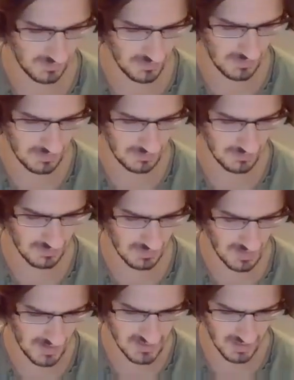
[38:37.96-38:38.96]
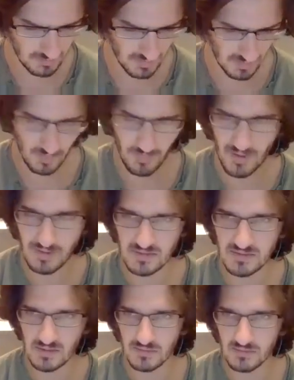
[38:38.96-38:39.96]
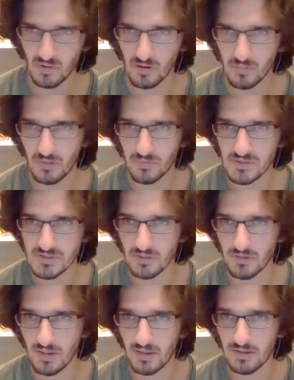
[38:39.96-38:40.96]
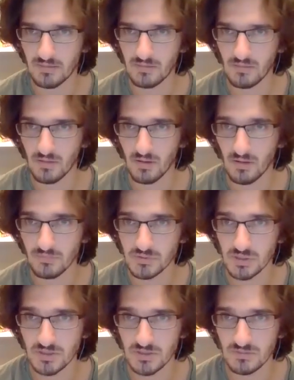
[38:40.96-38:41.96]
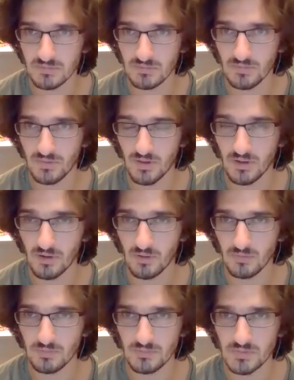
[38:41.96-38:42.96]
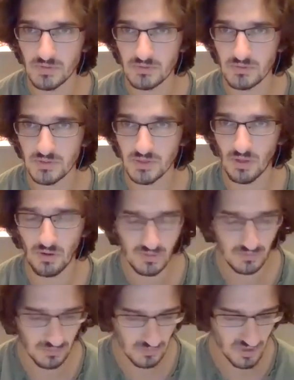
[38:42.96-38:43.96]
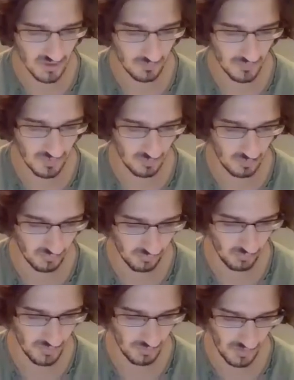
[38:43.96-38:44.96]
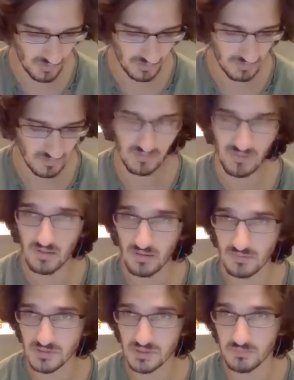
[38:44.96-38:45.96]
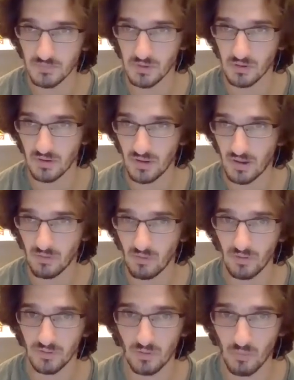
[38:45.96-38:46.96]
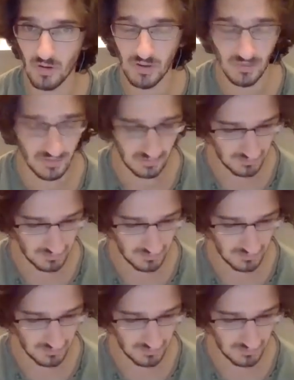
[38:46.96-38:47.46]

the guys on Bigger Pockets, I think, talk about this a lot of just, you know, starting to do something before you're ready and just figuring it out along your way.